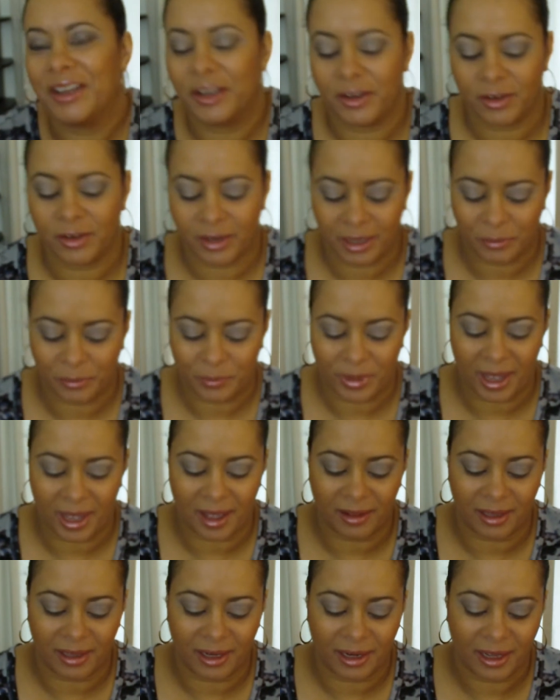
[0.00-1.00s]
a crooked
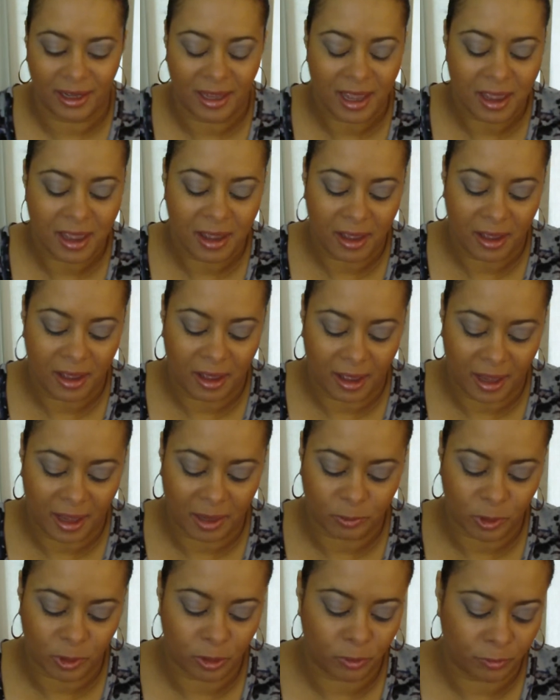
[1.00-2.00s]
palette,
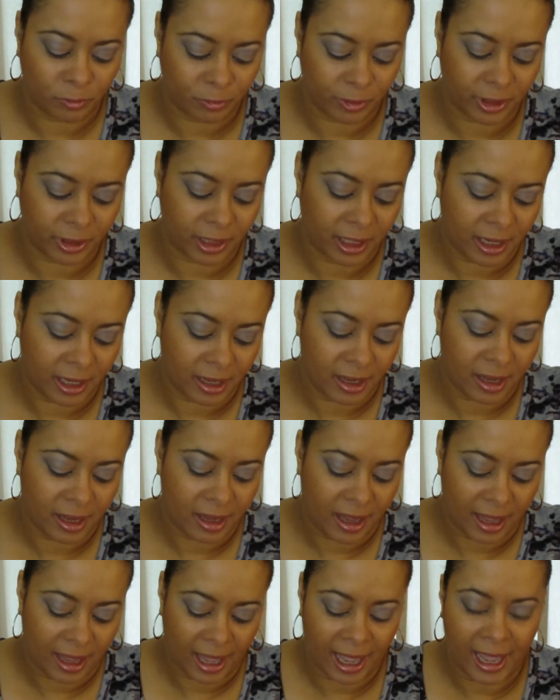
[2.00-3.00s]
um, doe foot.
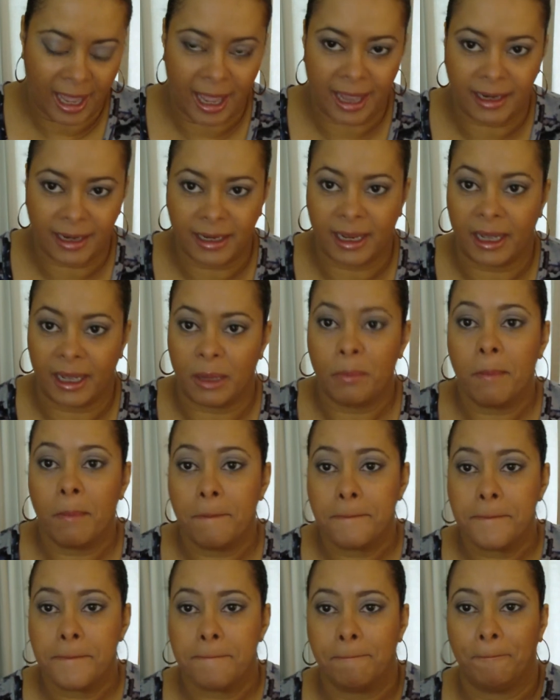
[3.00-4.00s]
And yeah,
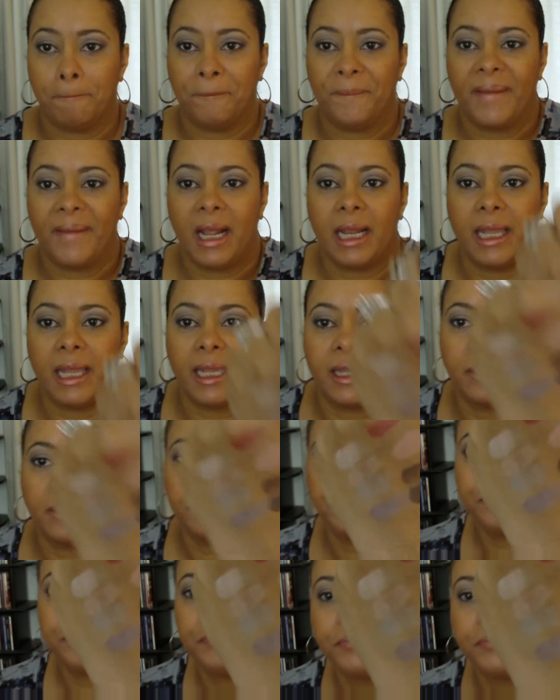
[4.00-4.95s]
I like it.